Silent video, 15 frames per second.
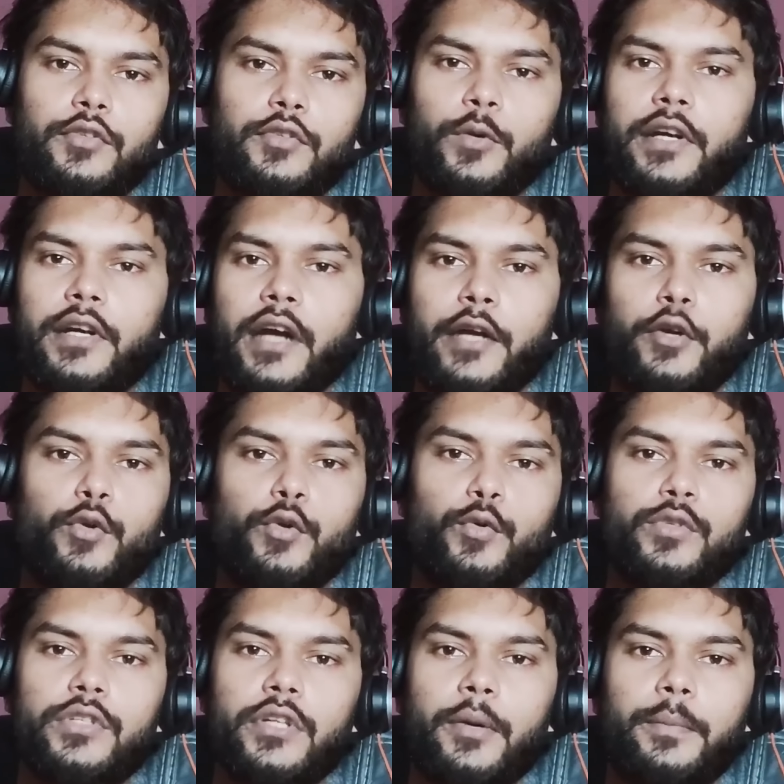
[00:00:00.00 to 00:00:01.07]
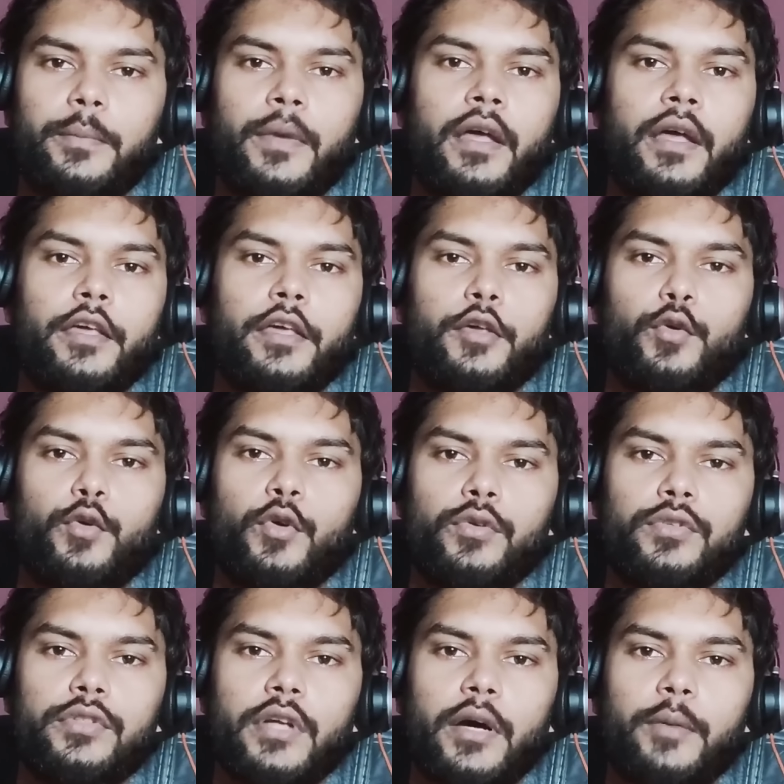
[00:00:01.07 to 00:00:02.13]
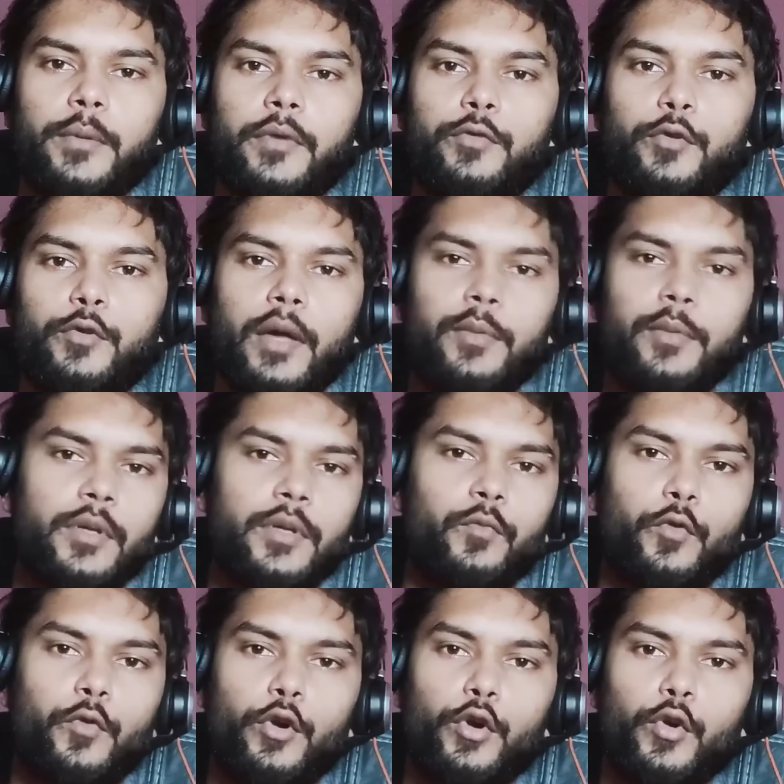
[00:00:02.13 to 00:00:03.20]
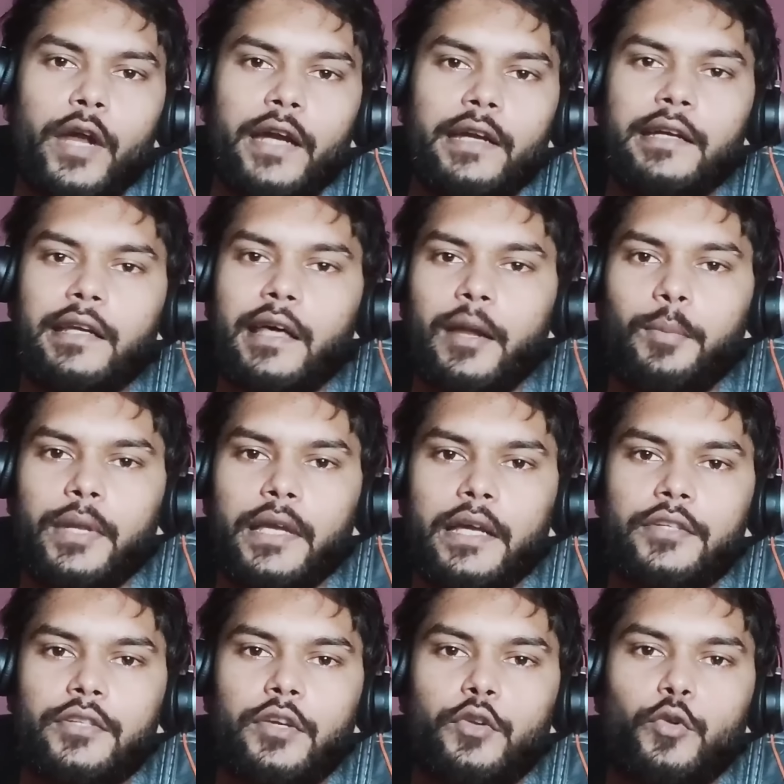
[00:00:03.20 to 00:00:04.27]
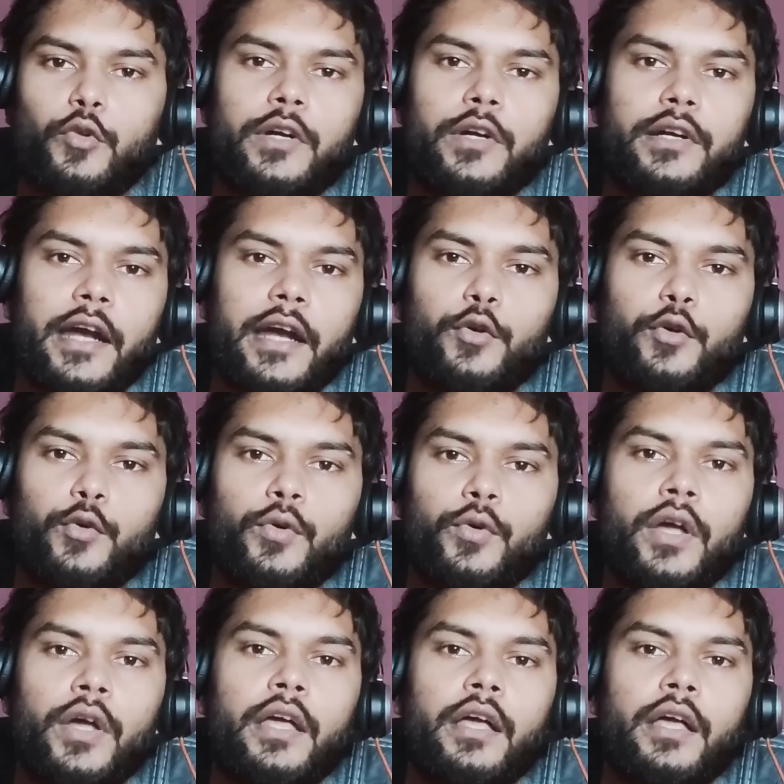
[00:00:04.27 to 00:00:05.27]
You will try to do some, if you have some photo editor application, you will try to